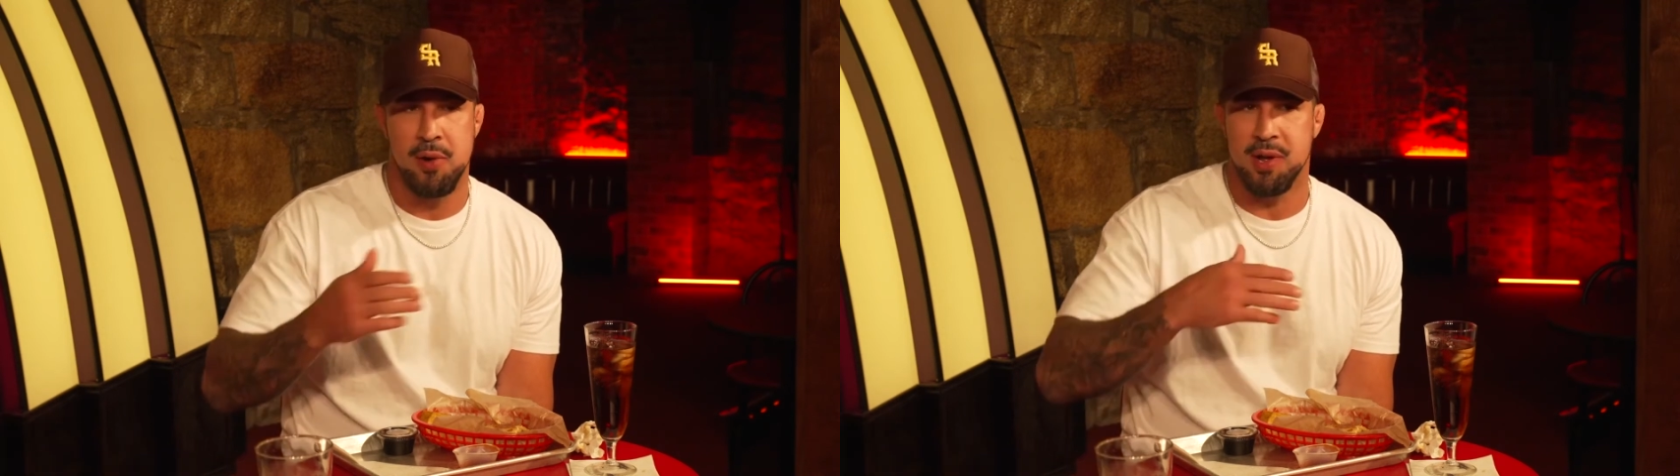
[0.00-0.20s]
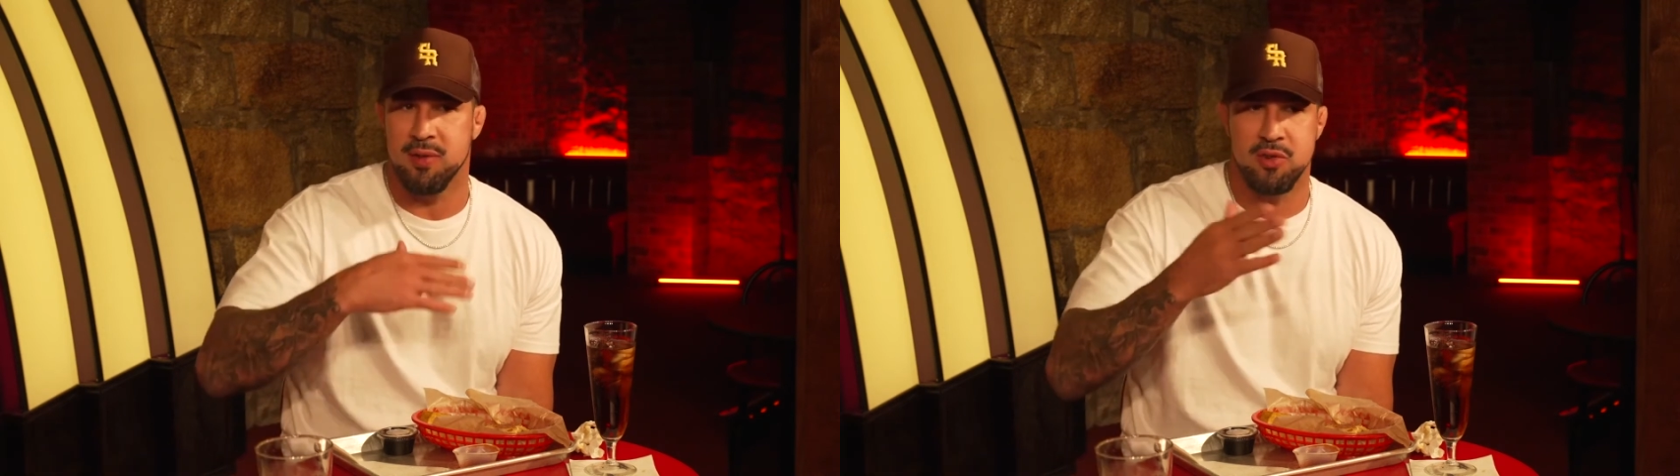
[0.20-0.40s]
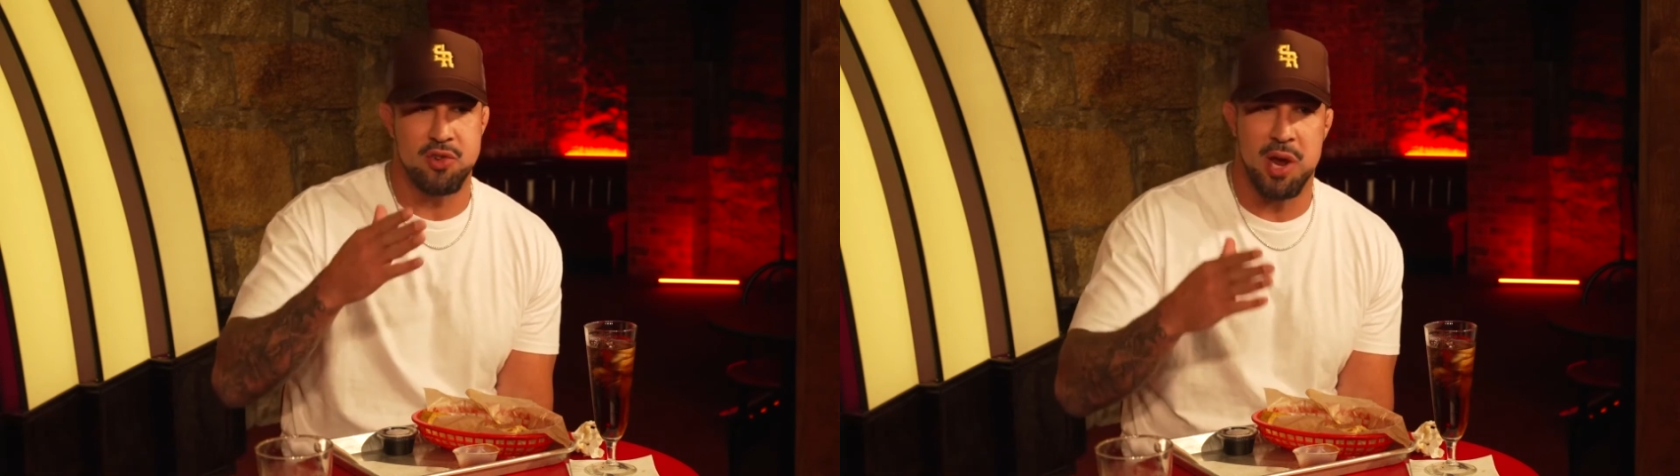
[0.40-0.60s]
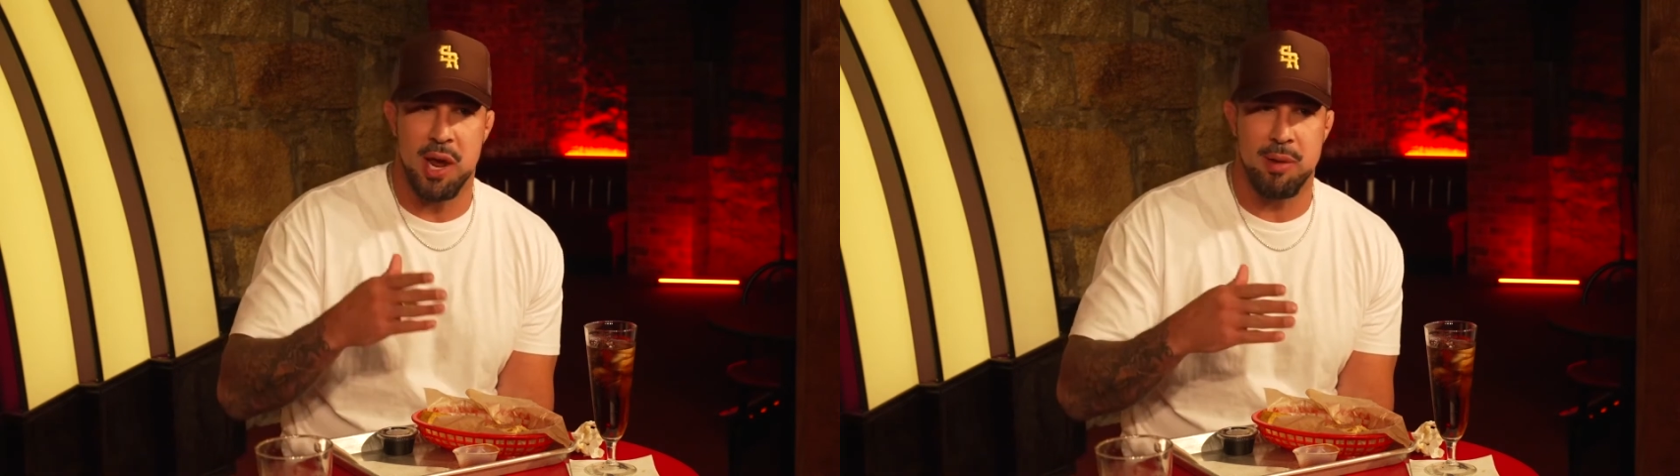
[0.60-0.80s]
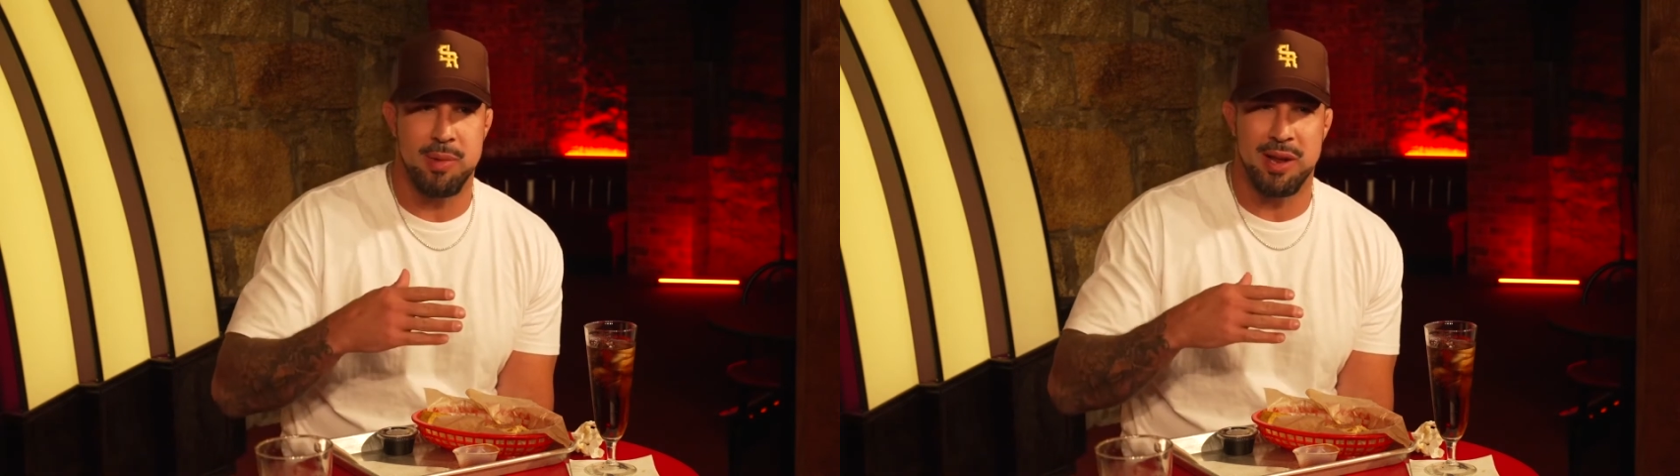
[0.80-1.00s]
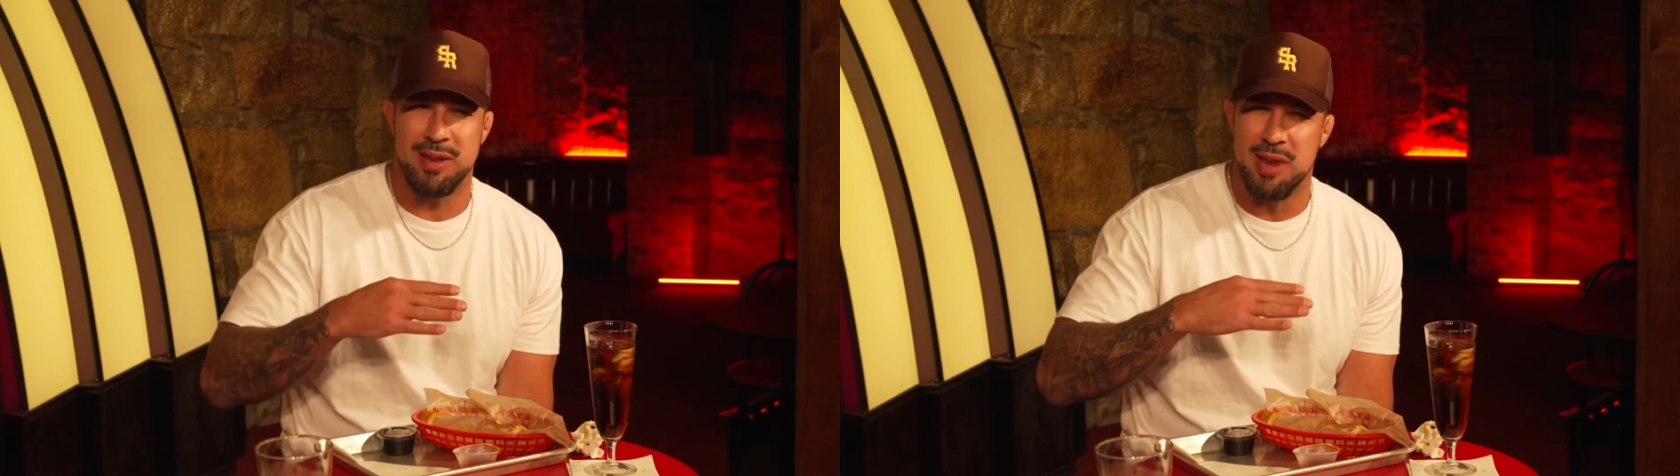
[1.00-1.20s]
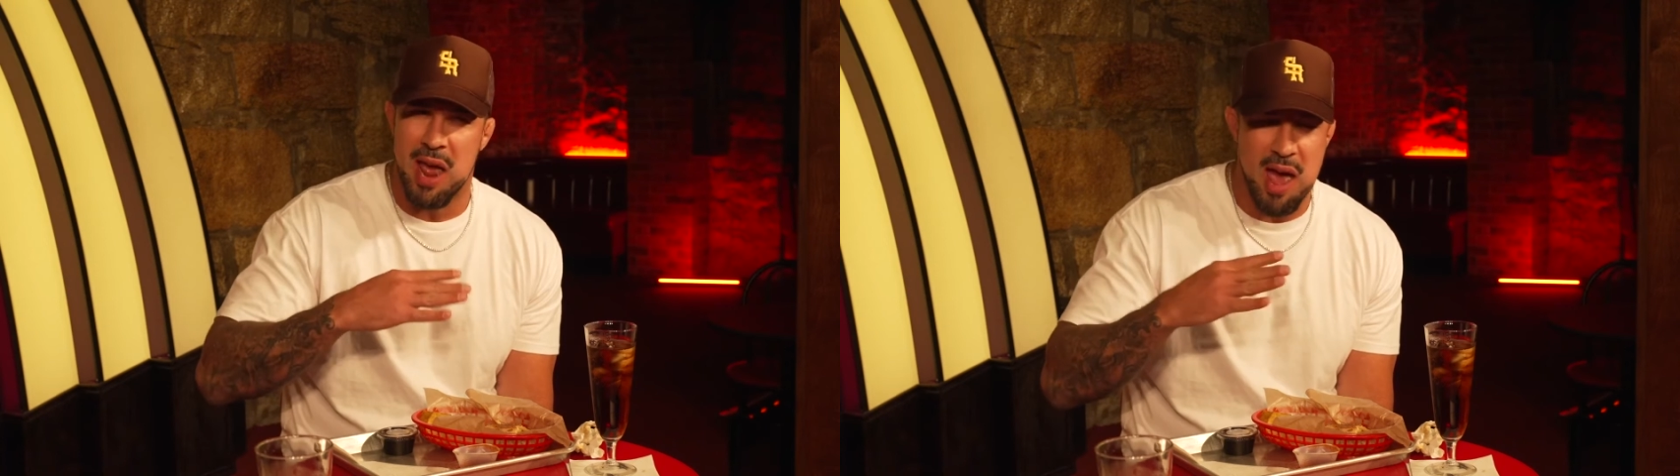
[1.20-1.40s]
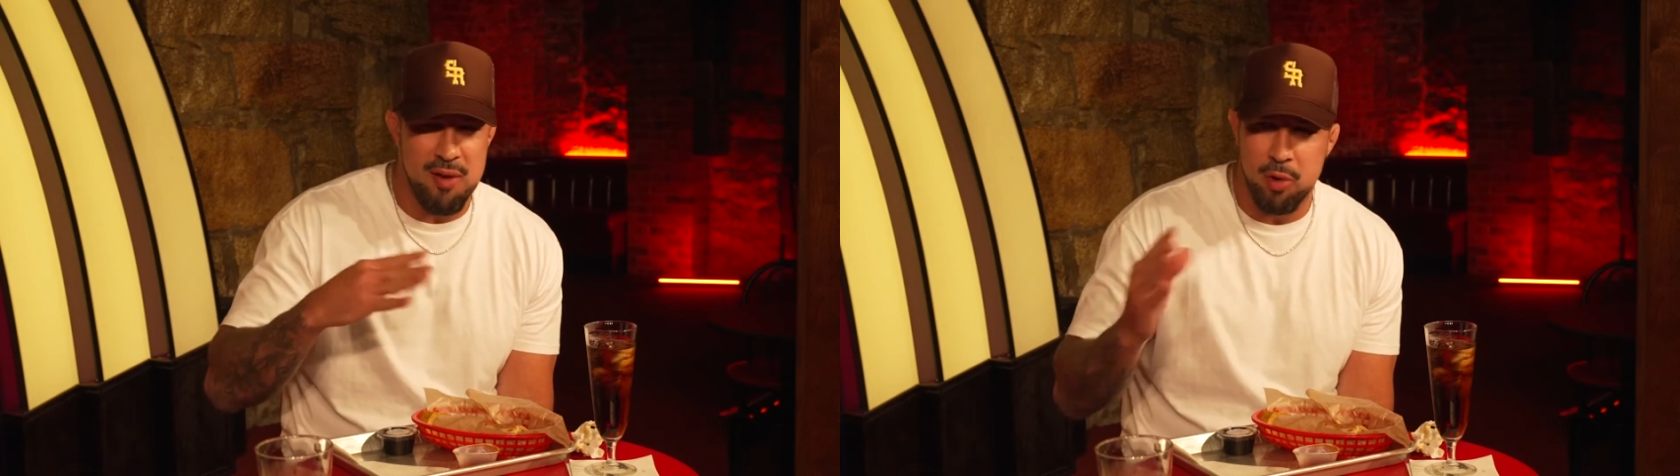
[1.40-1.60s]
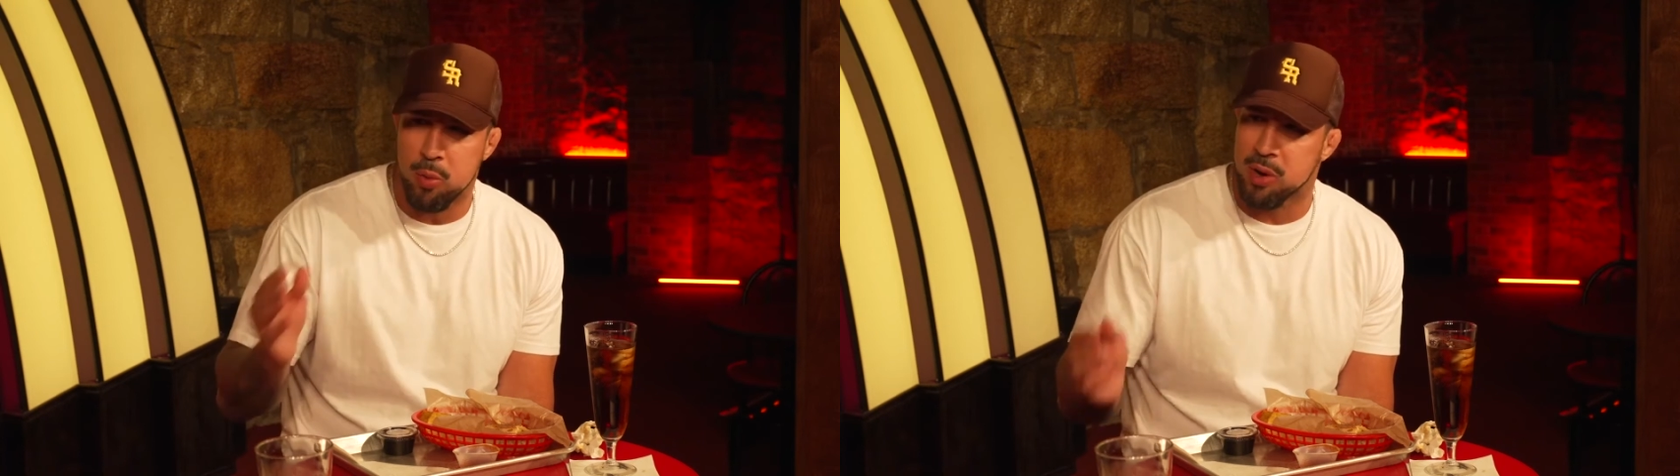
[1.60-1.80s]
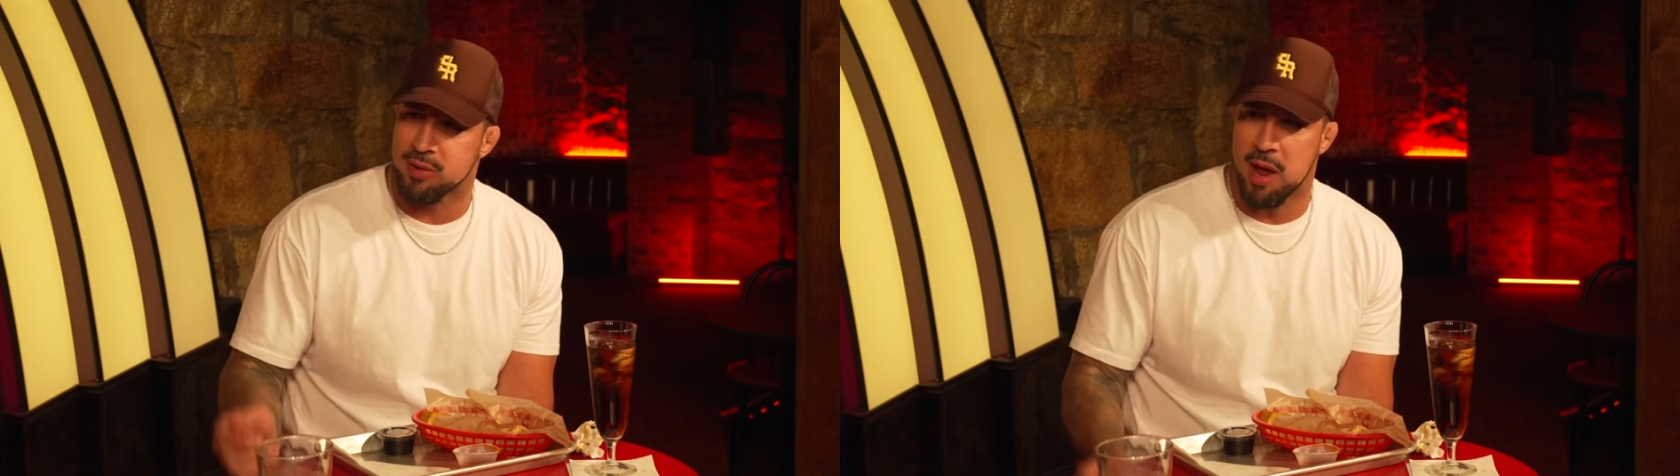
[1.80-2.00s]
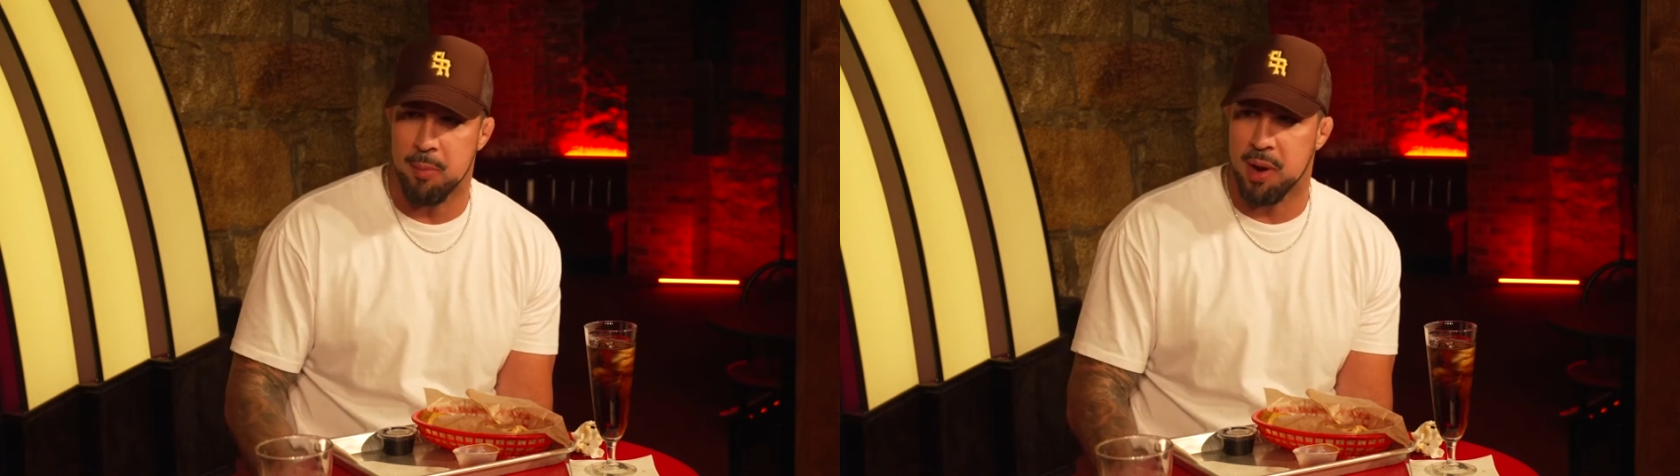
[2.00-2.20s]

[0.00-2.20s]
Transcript: He's in shape. It never works out,